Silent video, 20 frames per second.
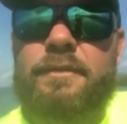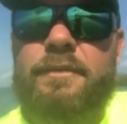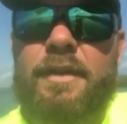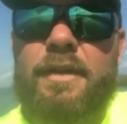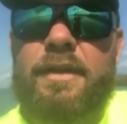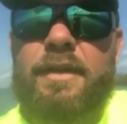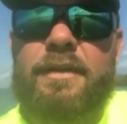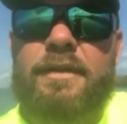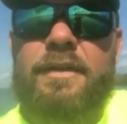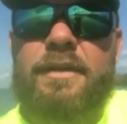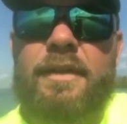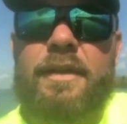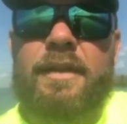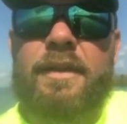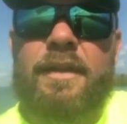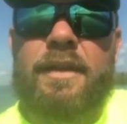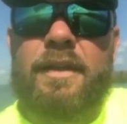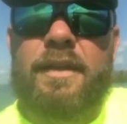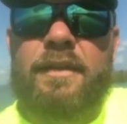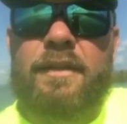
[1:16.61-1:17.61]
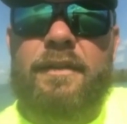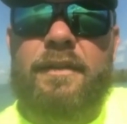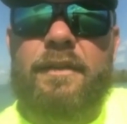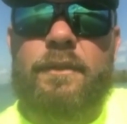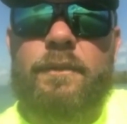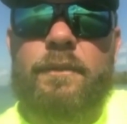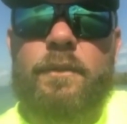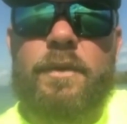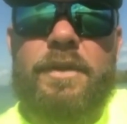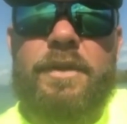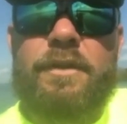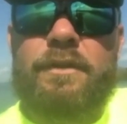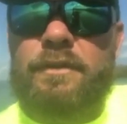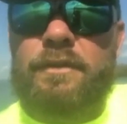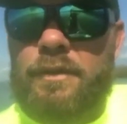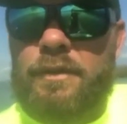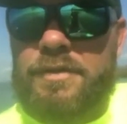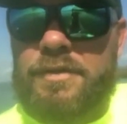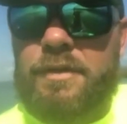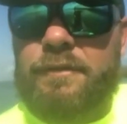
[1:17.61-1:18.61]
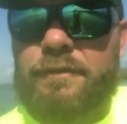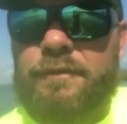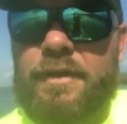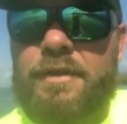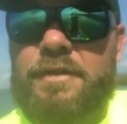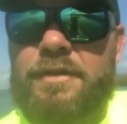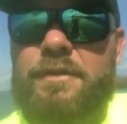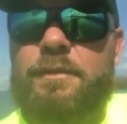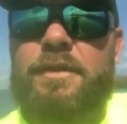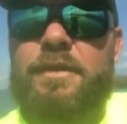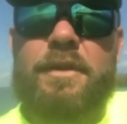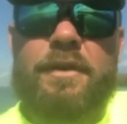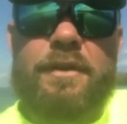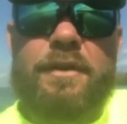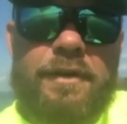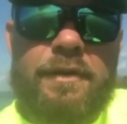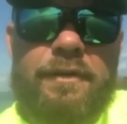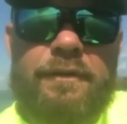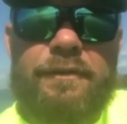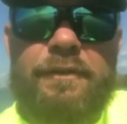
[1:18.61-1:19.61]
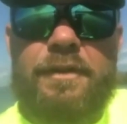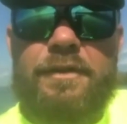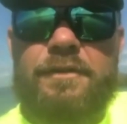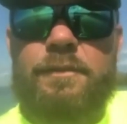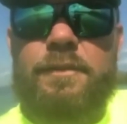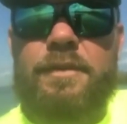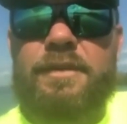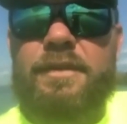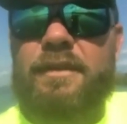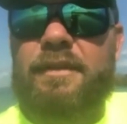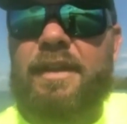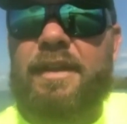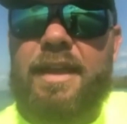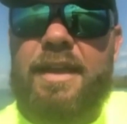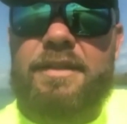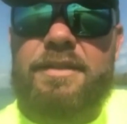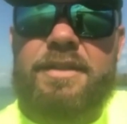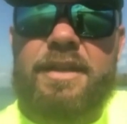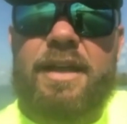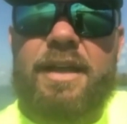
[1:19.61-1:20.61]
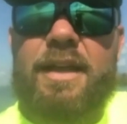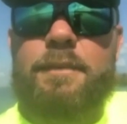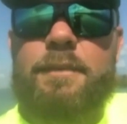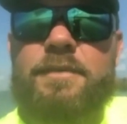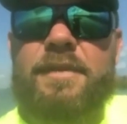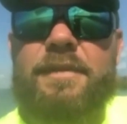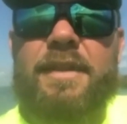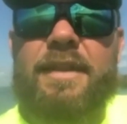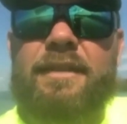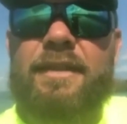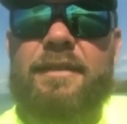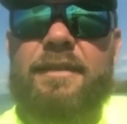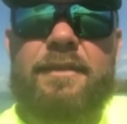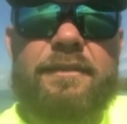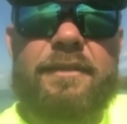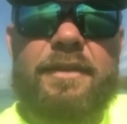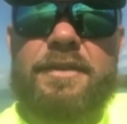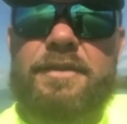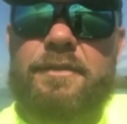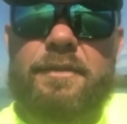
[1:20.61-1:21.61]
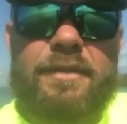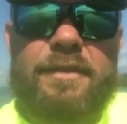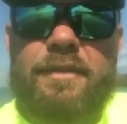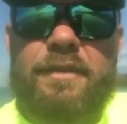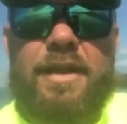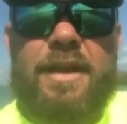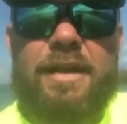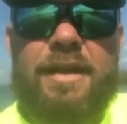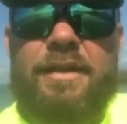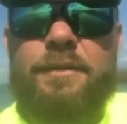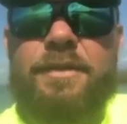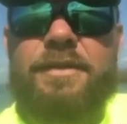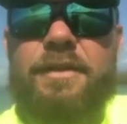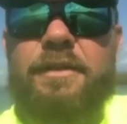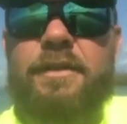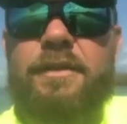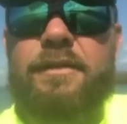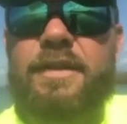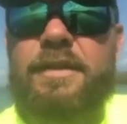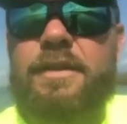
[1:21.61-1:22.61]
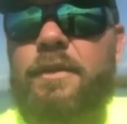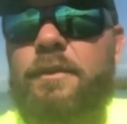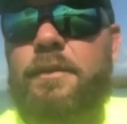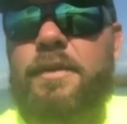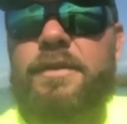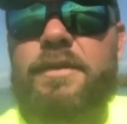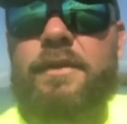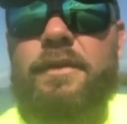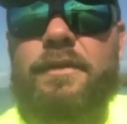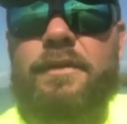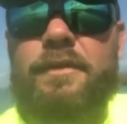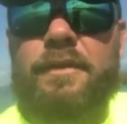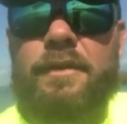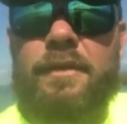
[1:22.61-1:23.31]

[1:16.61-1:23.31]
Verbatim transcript: And when you lose your fishermen, your current fishermen to land jobs and they leave the fishery, they're not going to return. They don't return.